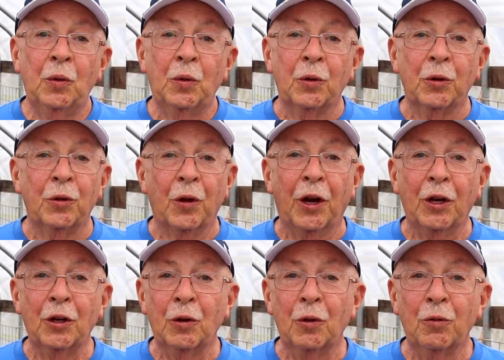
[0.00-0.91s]
Well,
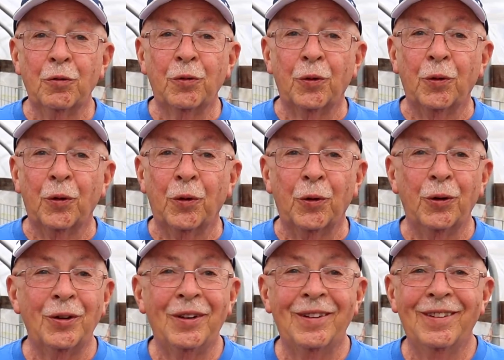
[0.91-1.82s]
thank you
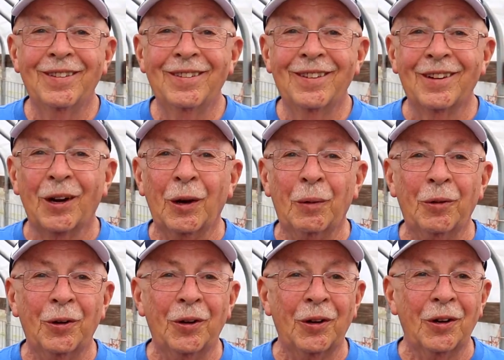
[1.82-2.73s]
for
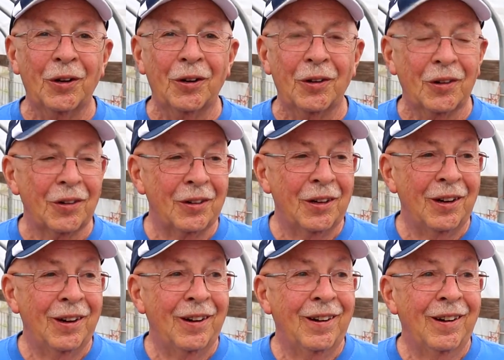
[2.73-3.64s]
coming and
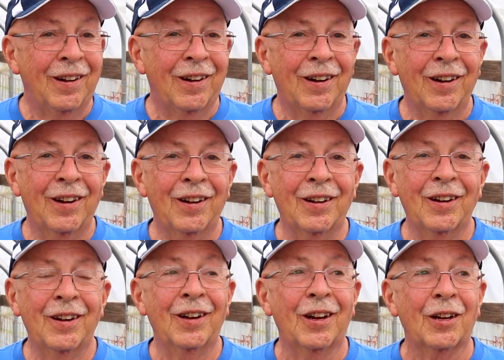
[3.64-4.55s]

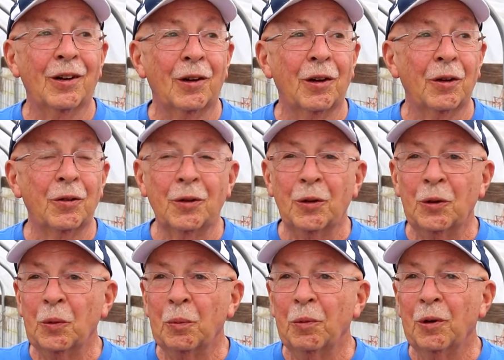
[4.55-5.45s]

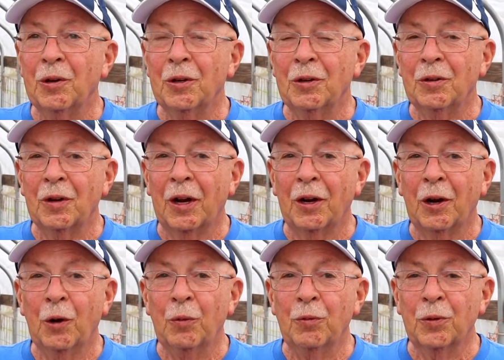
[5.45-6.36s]
listening to me, and
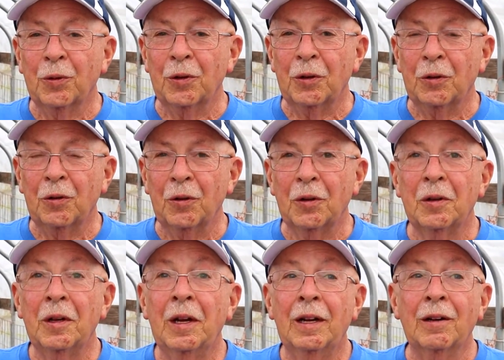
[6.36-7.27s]
hopefully
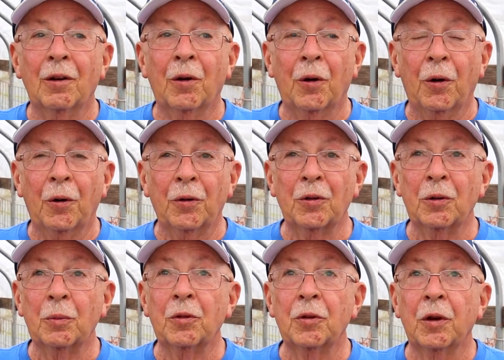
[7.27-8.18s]
learning
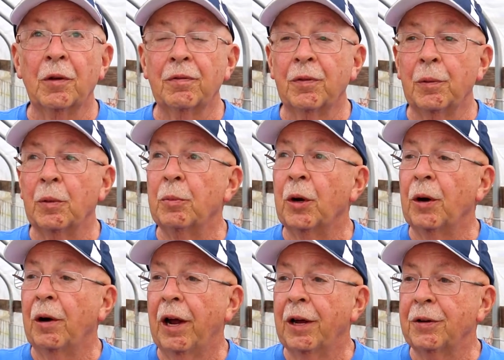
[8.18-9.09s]
some stuff from
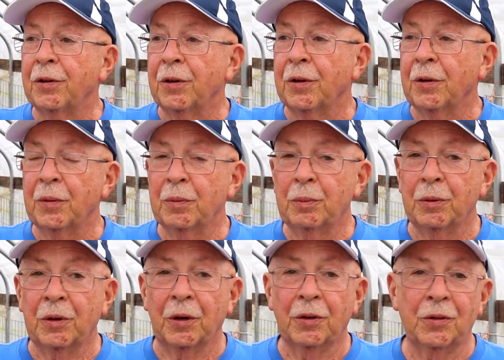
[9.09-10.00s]
our high tunnel
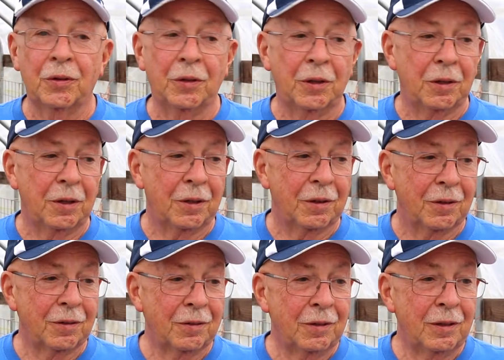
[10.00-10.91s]
production.
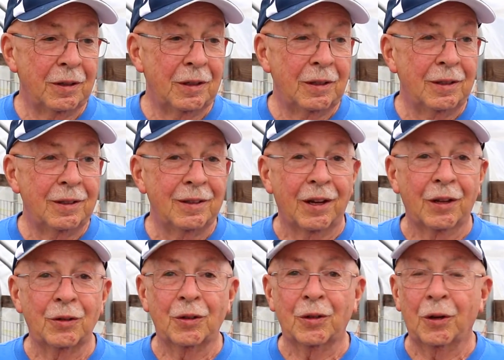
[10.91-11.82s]
And
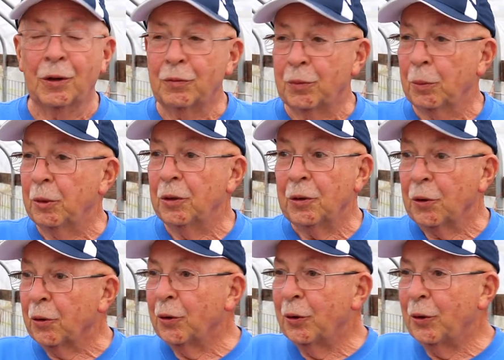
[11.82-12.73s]
thanks a lot for being here.